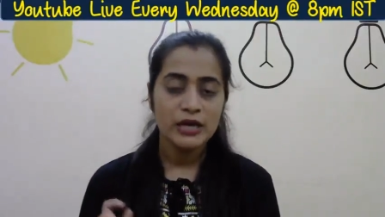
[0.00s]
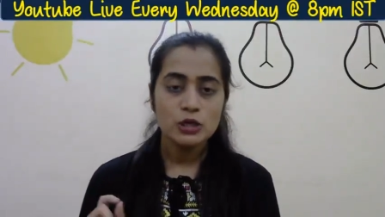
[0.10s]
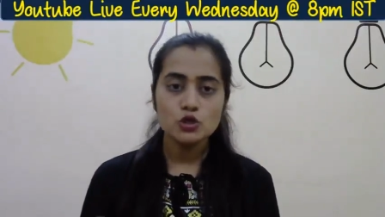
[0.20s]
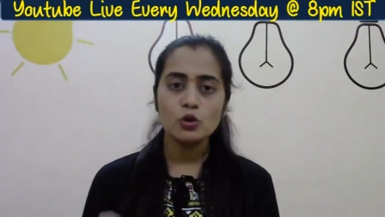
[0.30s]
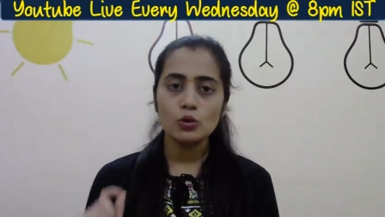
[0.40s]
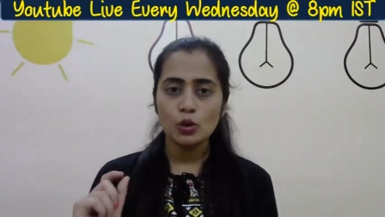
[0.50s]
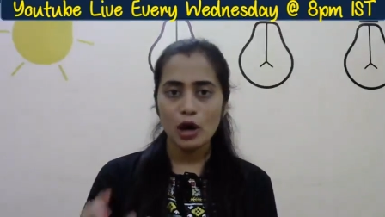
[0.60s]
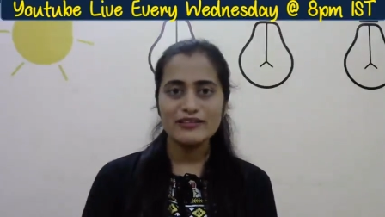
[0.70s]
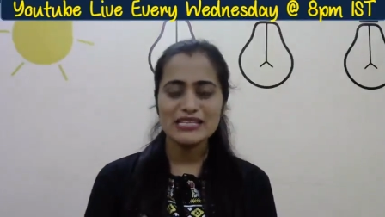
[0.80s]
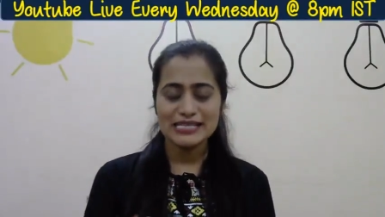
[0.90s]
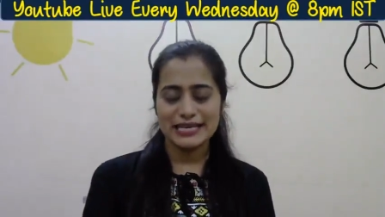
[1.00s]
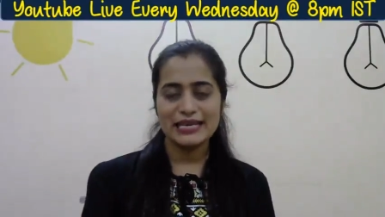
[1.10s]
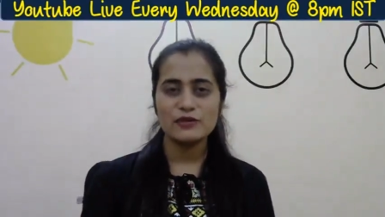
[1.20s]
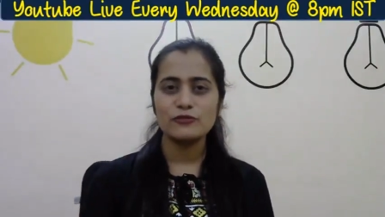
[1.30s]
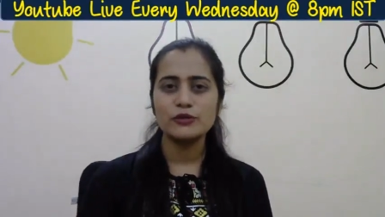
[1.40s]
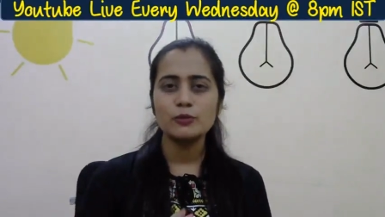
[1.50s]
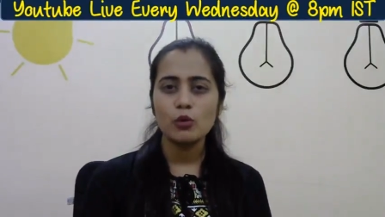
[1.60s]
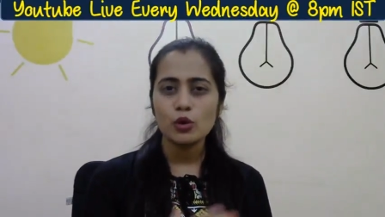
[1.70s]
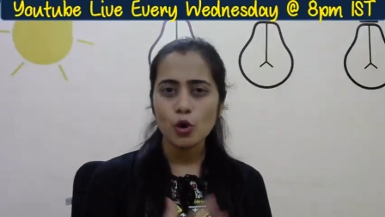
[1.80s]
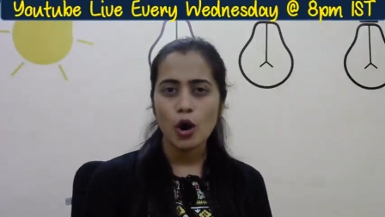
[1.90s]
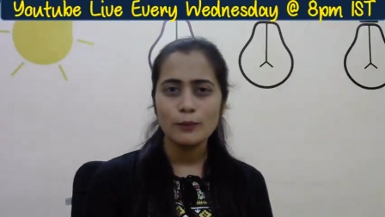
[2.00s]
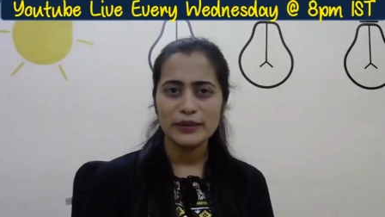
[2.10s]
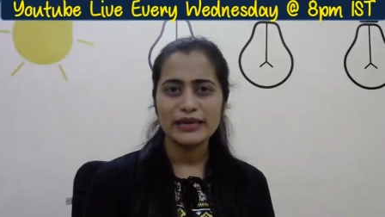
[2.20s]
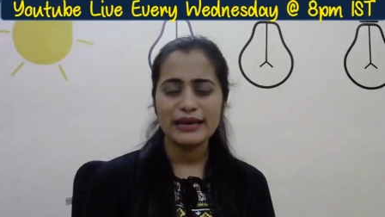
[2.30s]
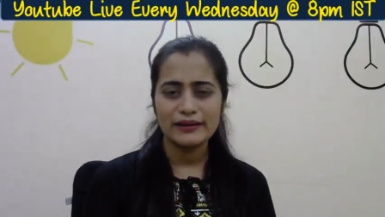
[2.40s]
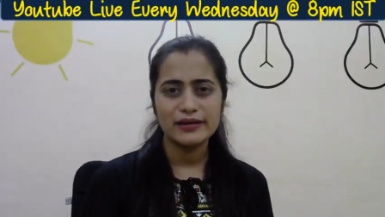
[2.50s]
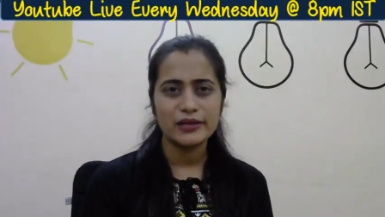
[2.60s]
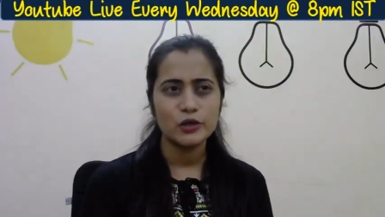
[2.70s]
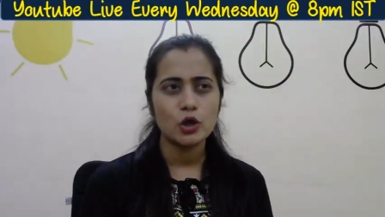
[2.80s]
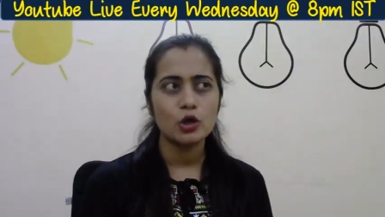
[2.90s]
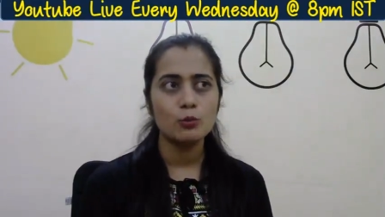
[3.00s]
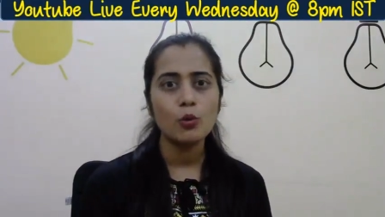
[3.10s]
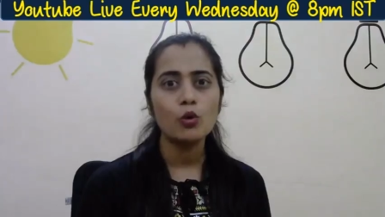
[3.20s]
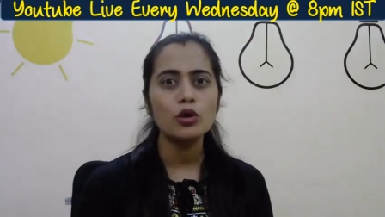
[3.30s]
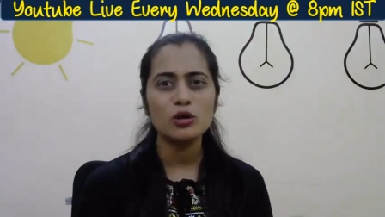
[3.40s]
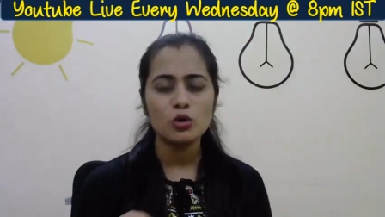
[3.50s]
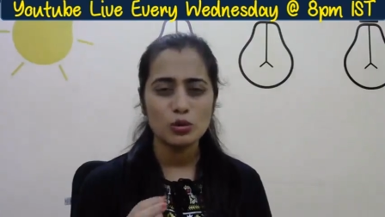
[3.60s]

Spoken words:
So always leave the more complicated or more